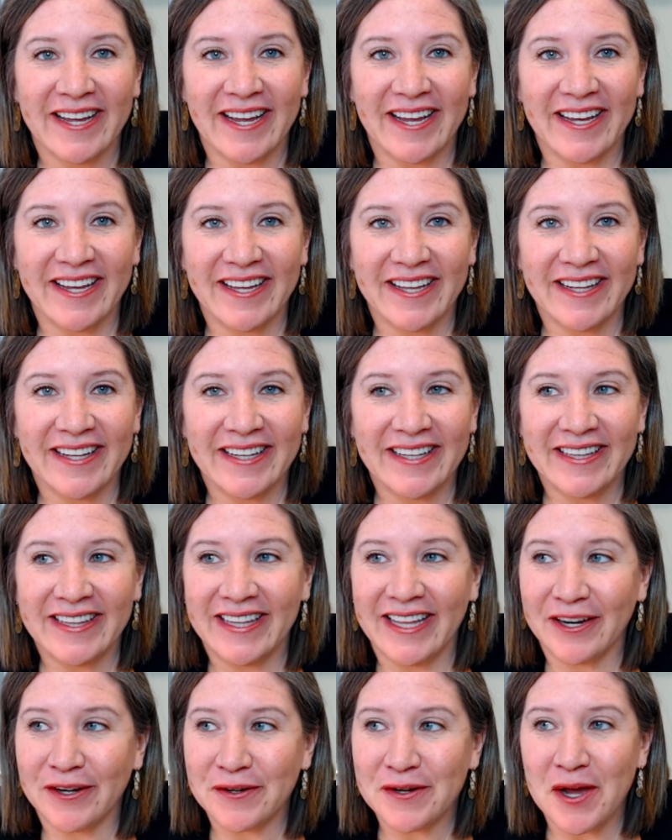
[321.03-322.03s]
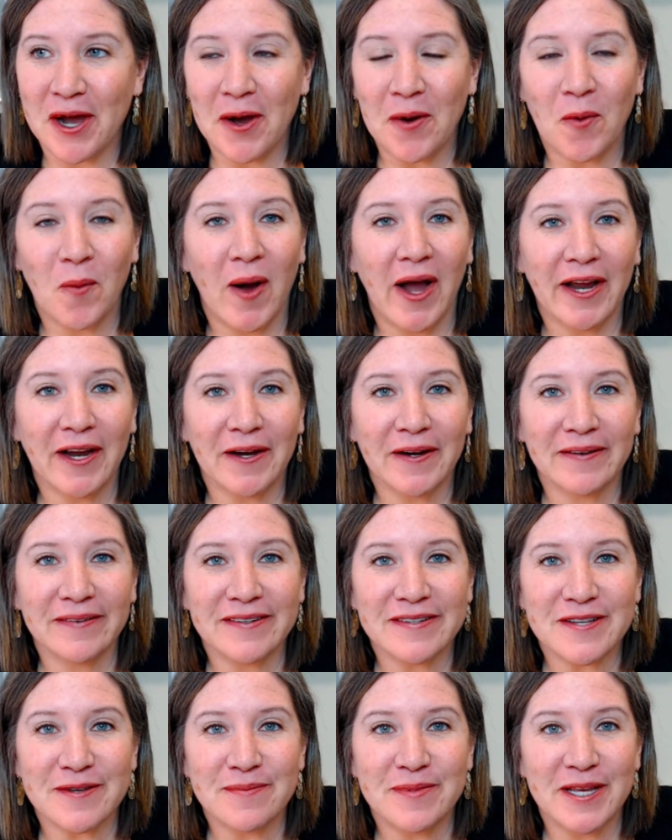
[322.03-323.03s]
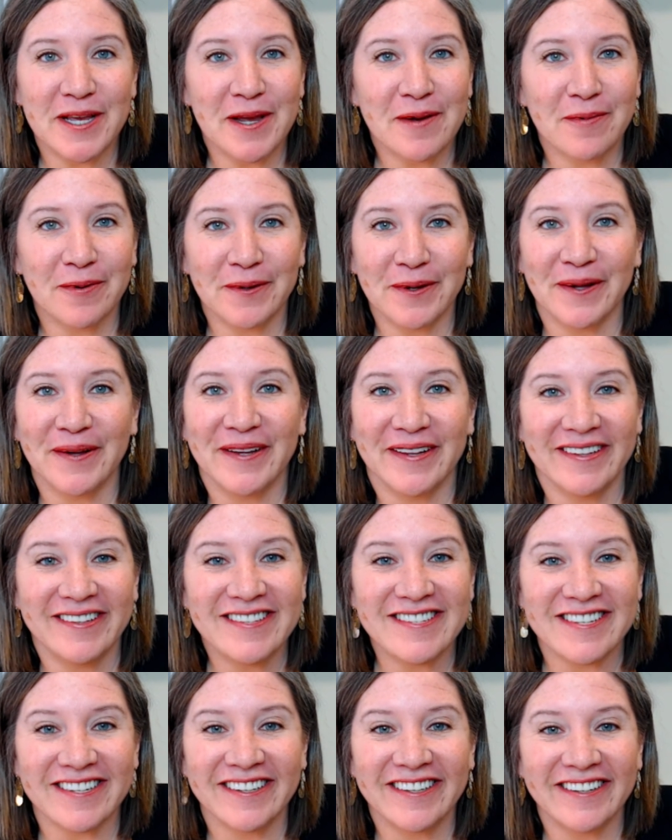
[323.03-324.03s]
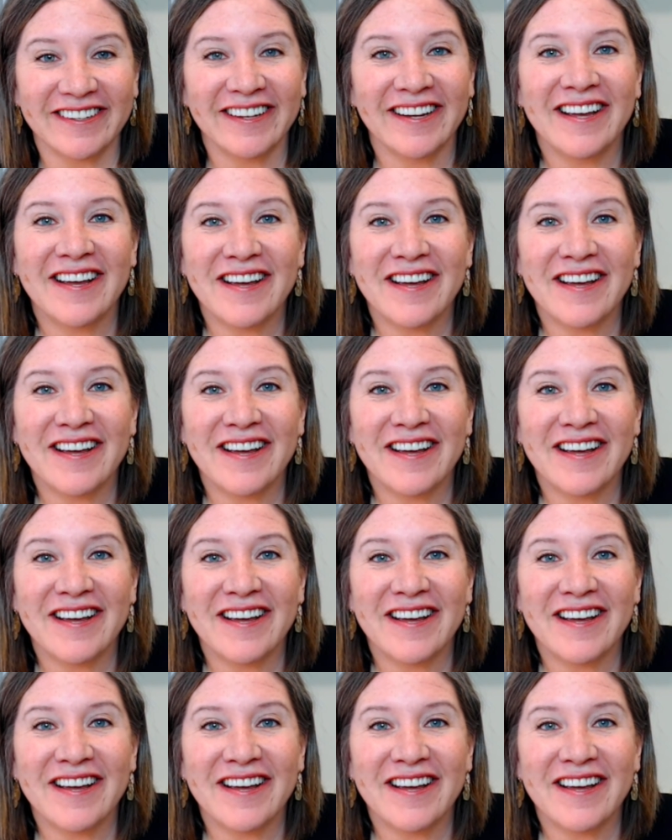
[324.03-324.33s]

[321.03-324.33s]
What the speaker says: and they're not wired to be able to